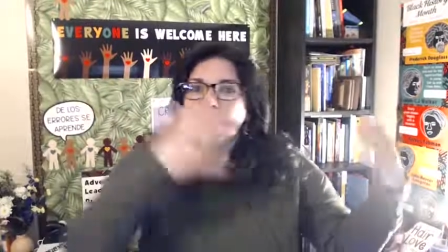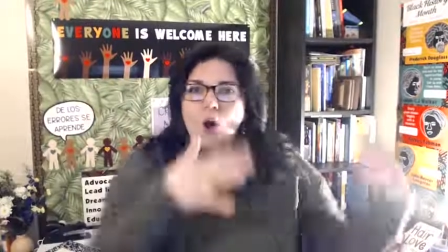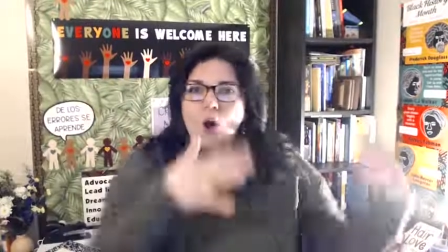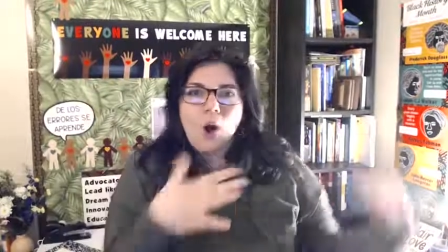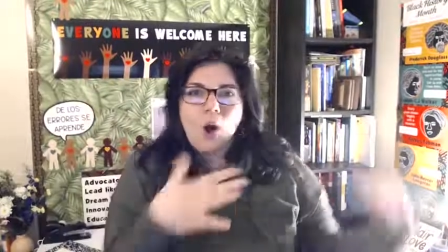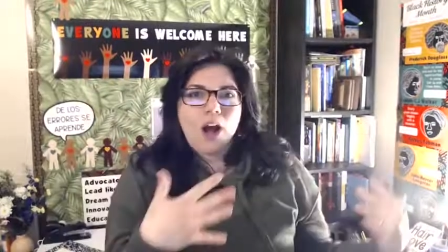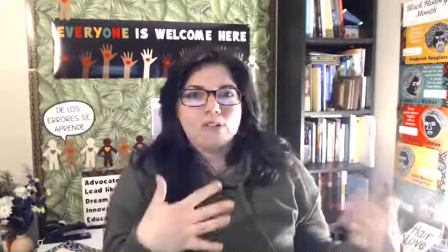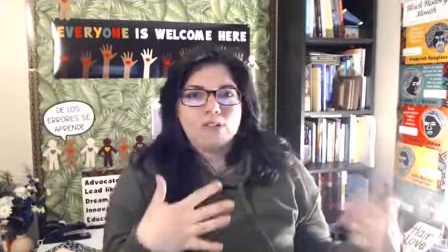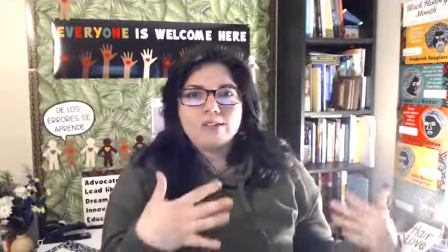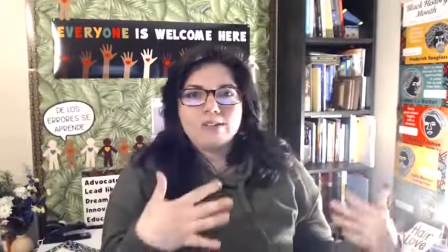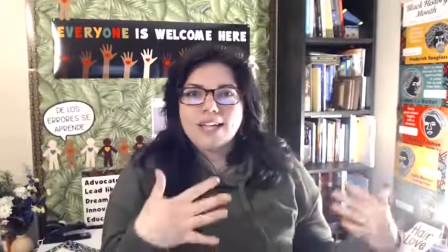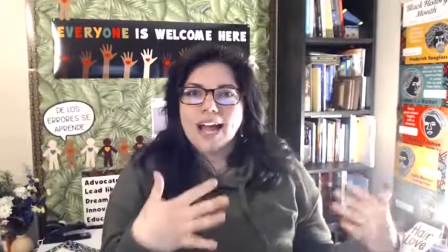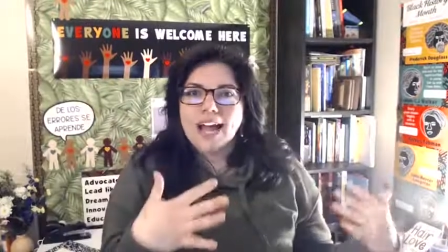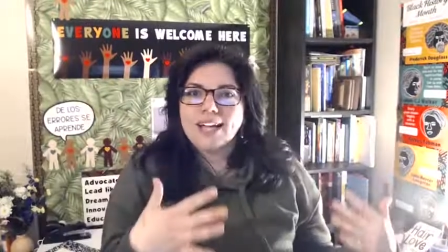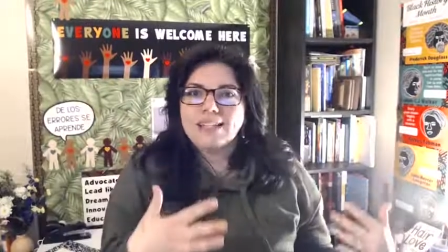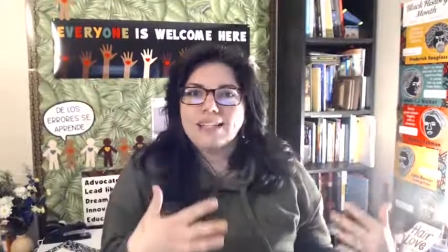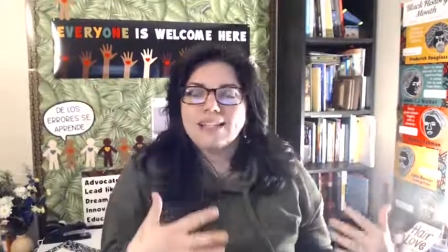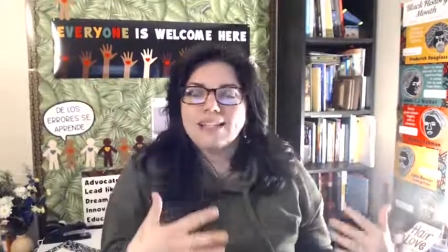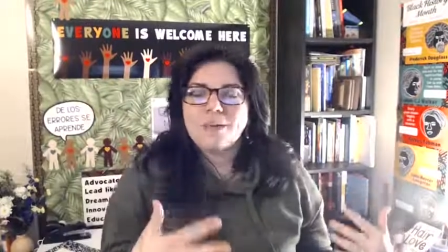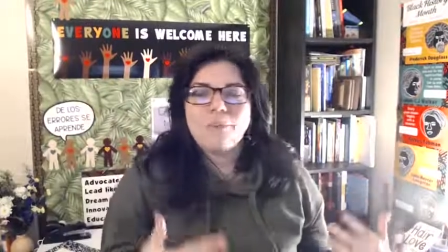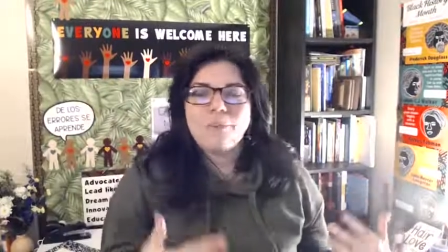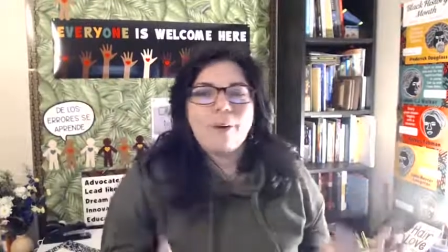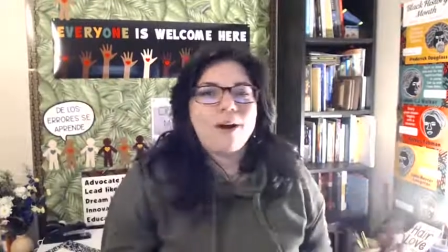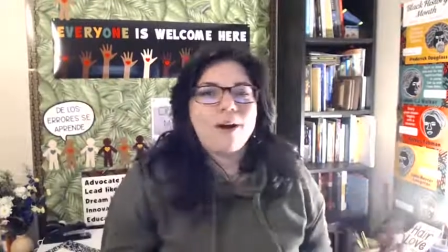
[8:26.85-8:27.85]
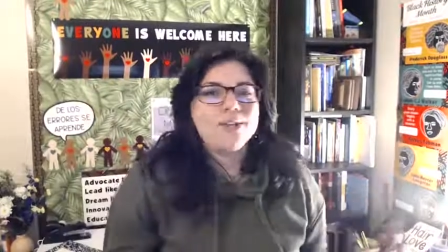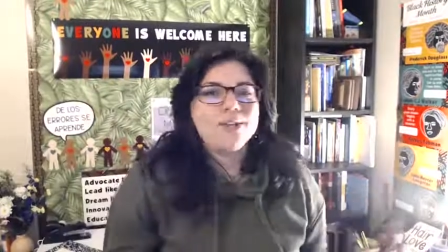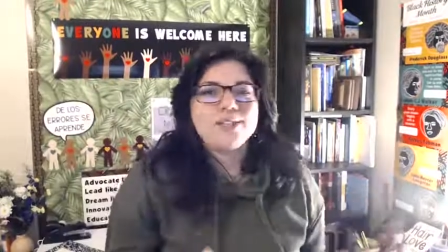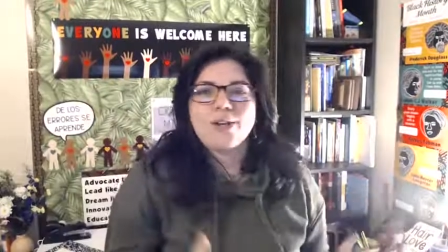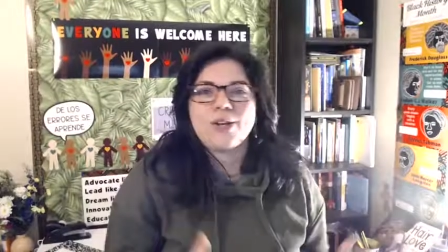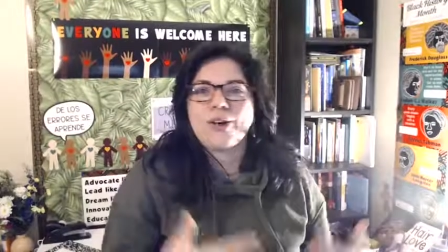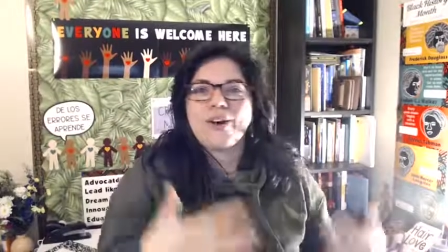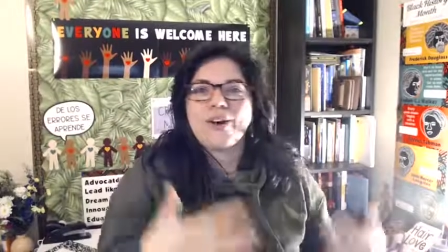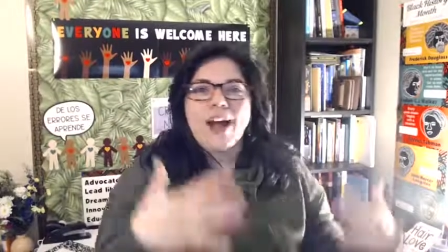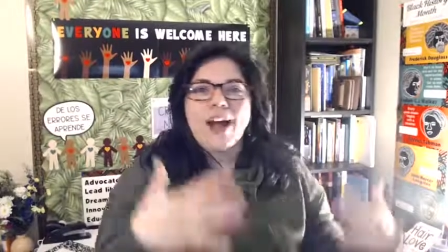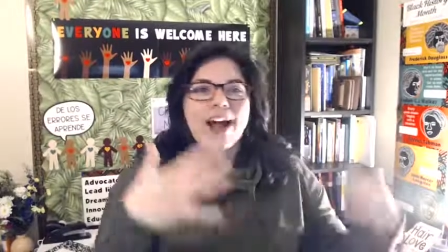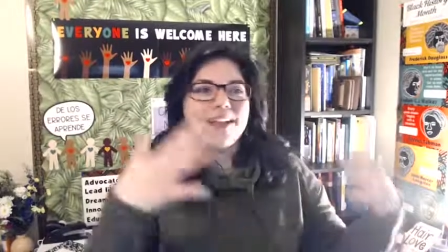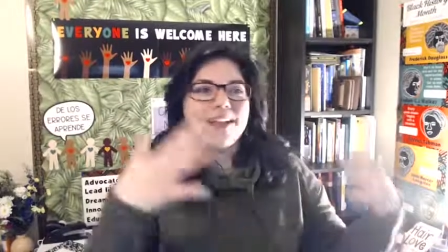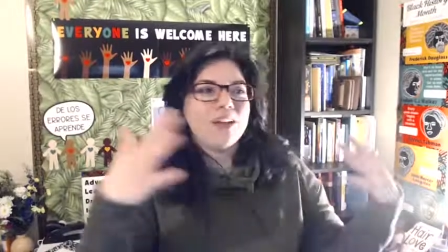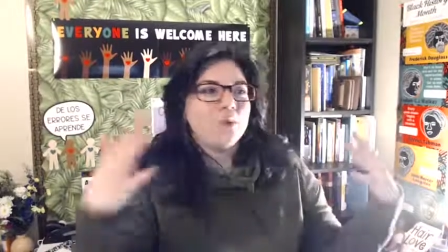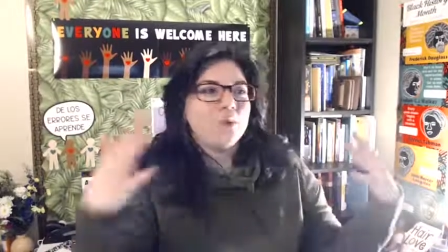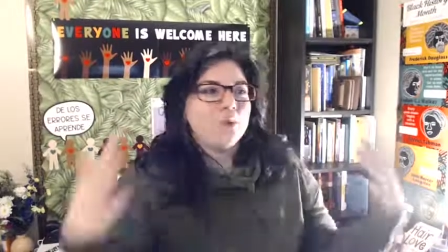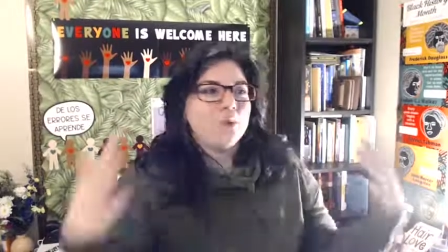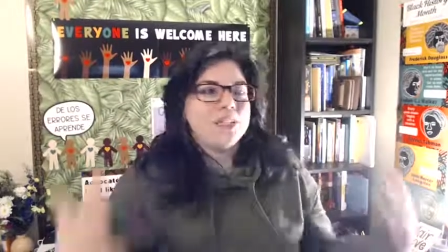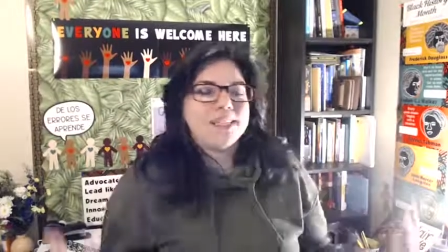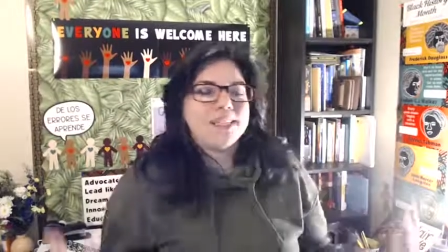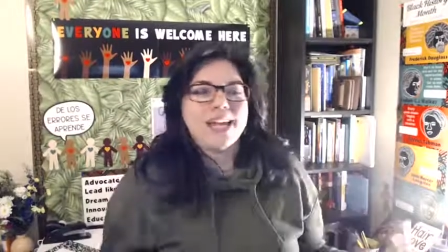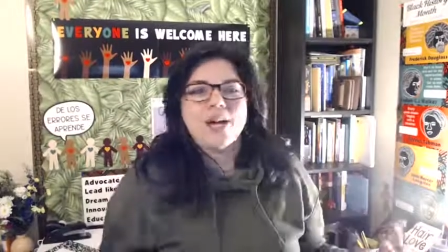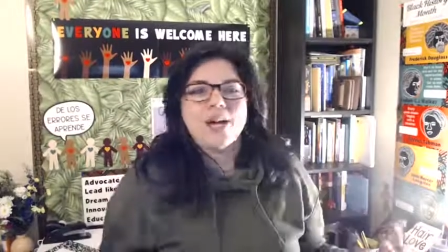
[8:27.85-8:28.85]
go outside to the bus corral
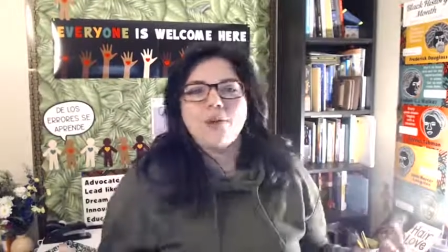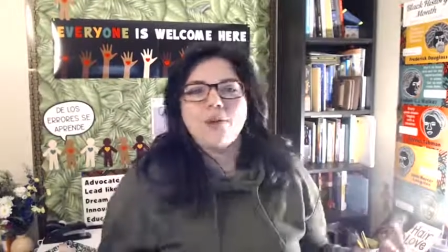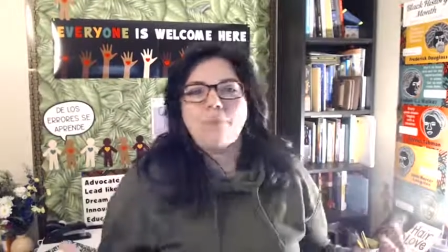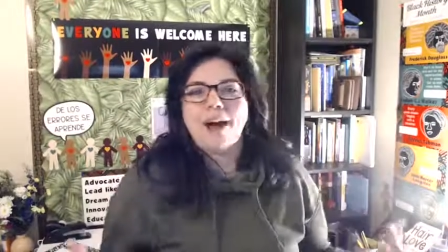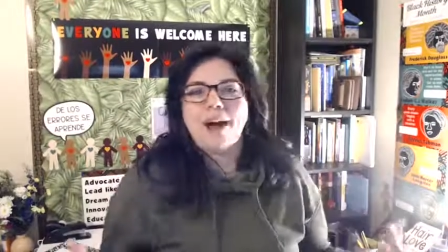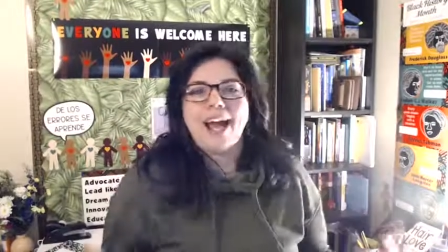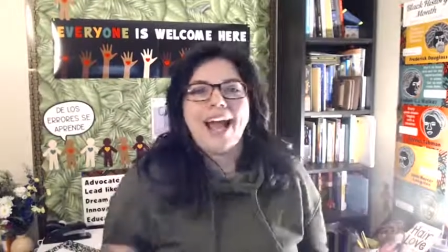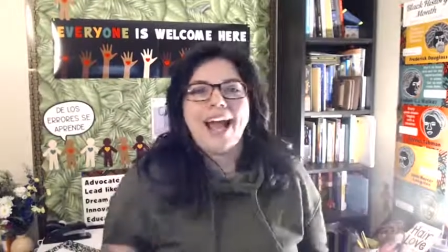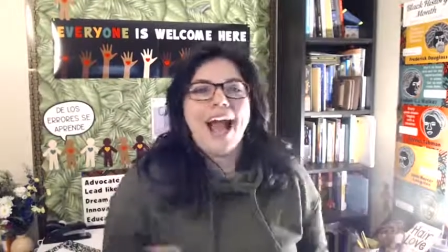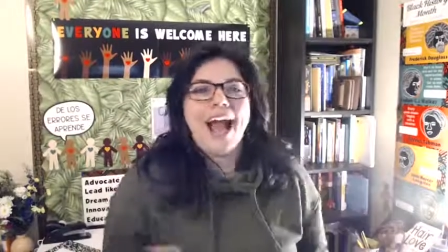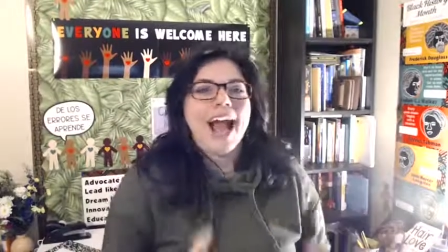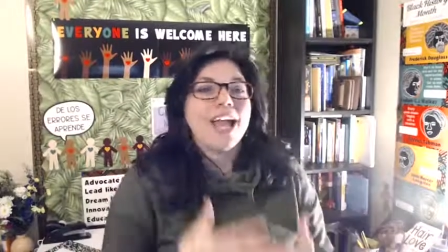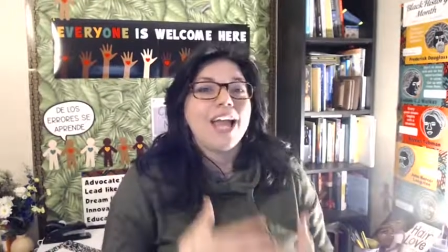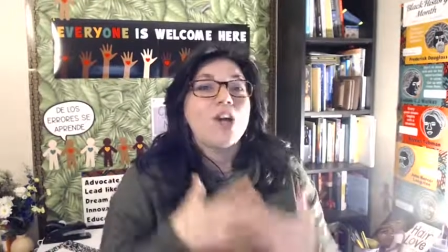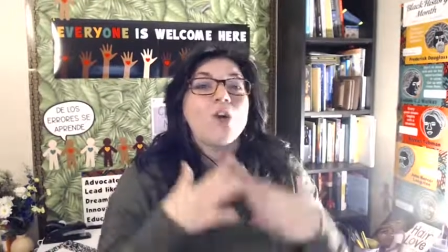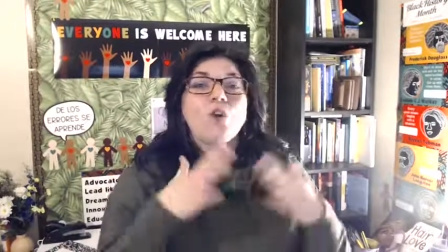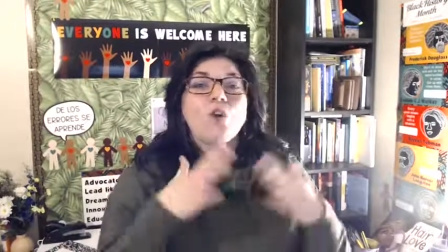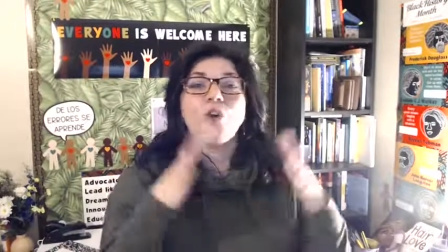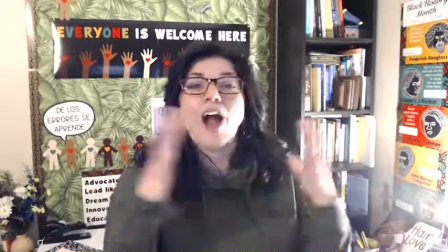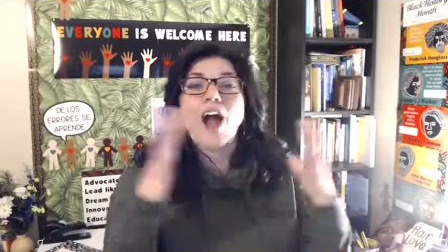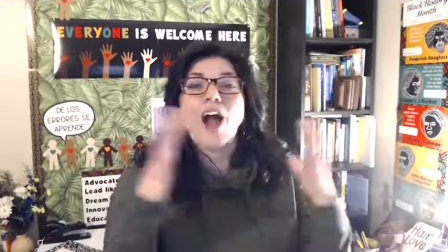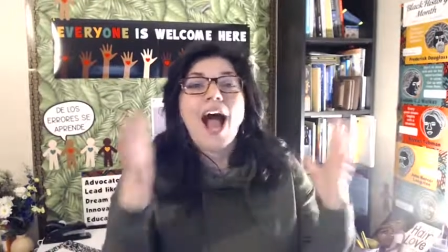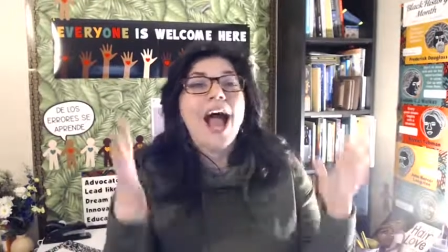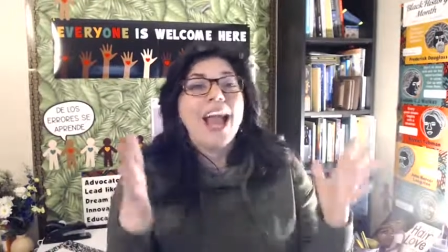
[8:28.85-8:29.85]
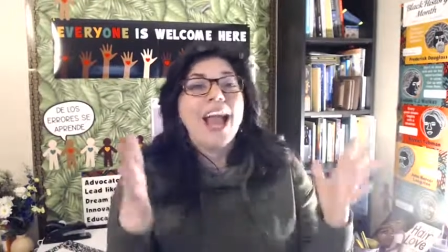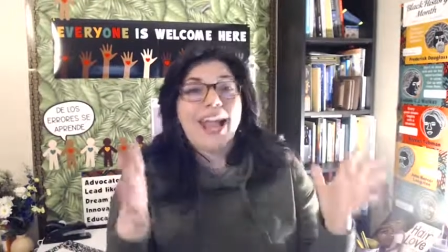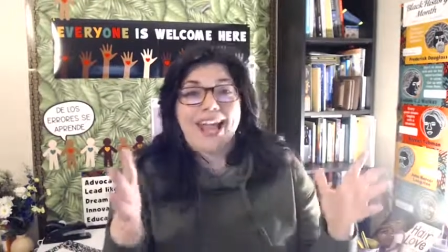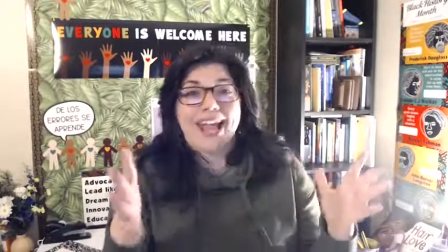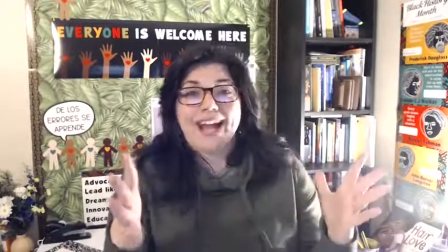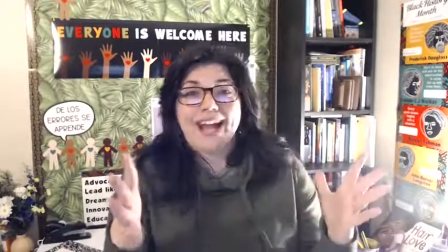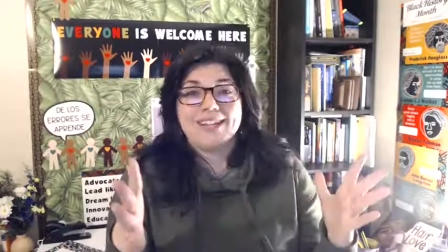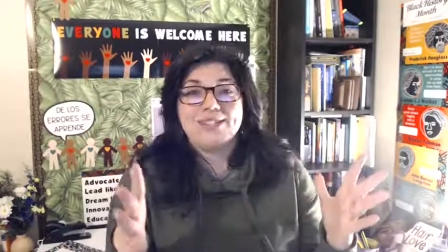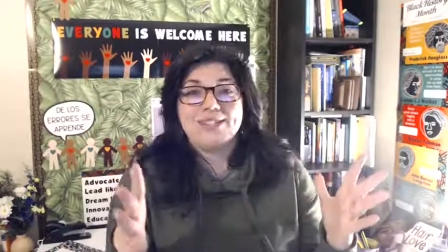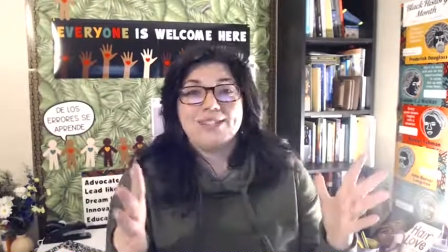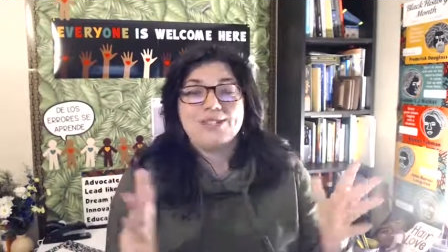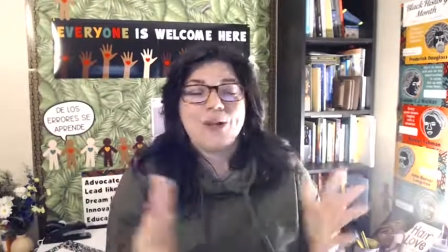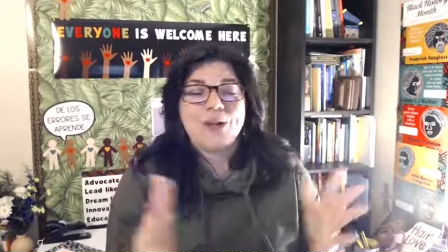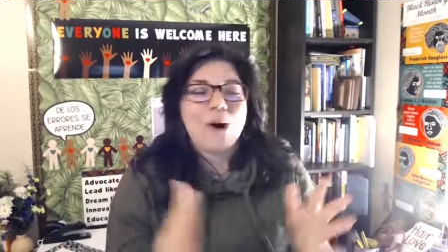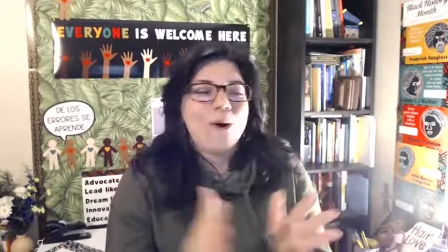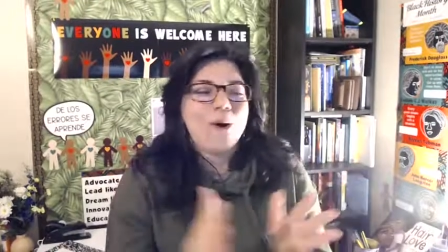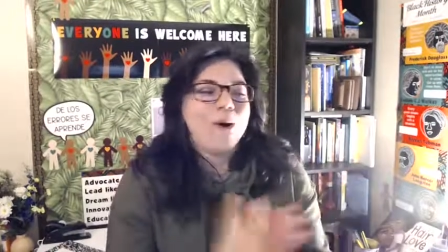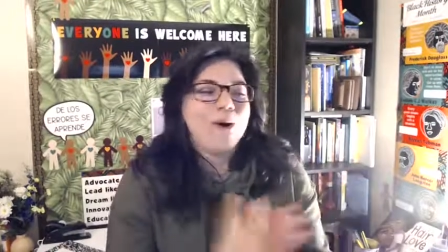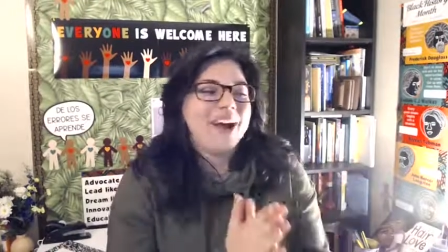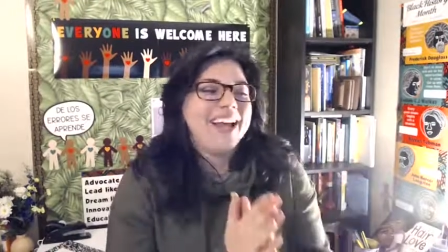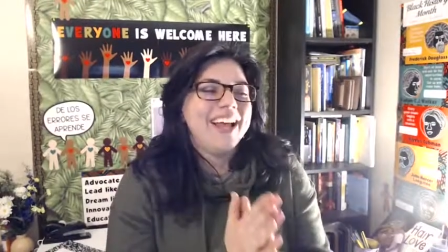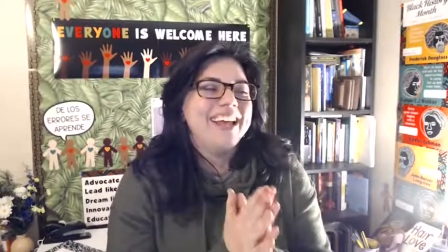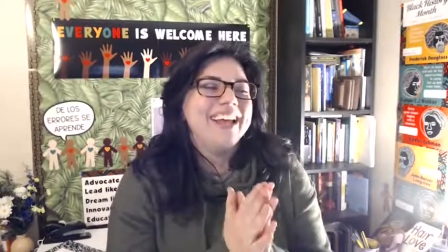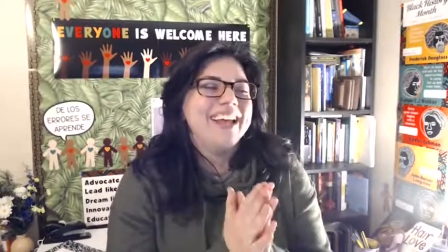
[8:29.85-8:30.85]
and we say goodbye, I cry.
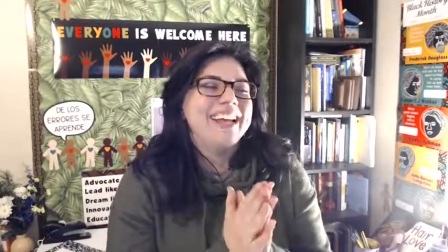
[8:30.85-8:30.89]
So,